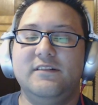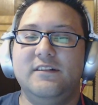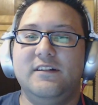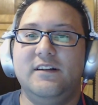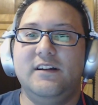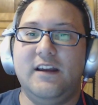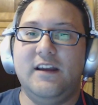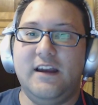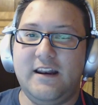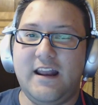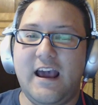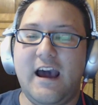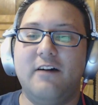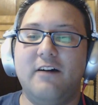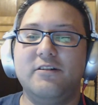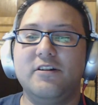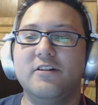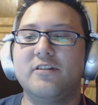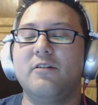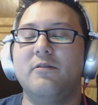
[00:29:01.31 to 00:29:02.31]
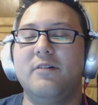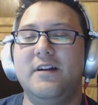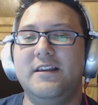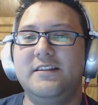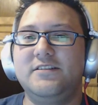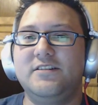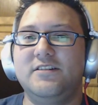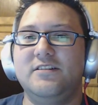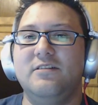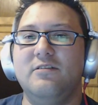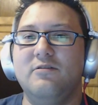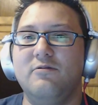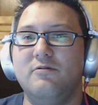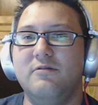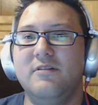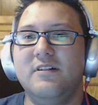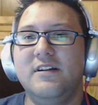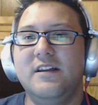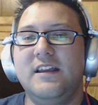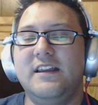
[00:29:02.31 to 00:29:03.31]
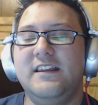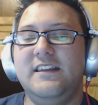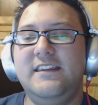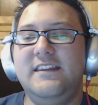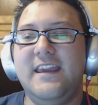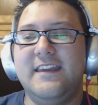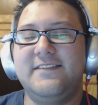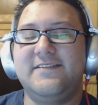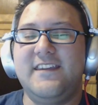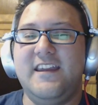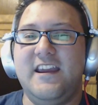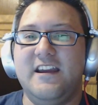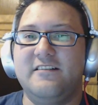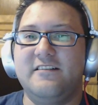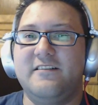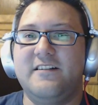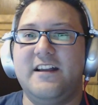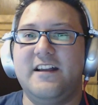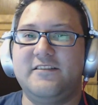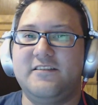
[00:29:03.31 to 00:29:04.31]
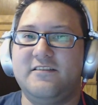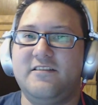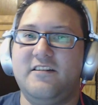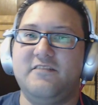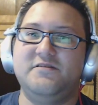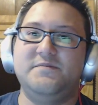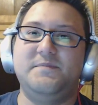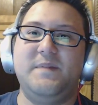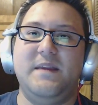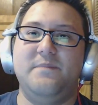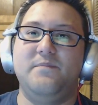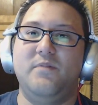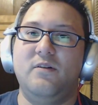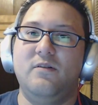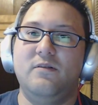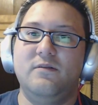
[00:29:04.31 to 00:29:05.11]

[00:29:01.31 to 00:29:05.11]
and how you're going to get the internet to those people.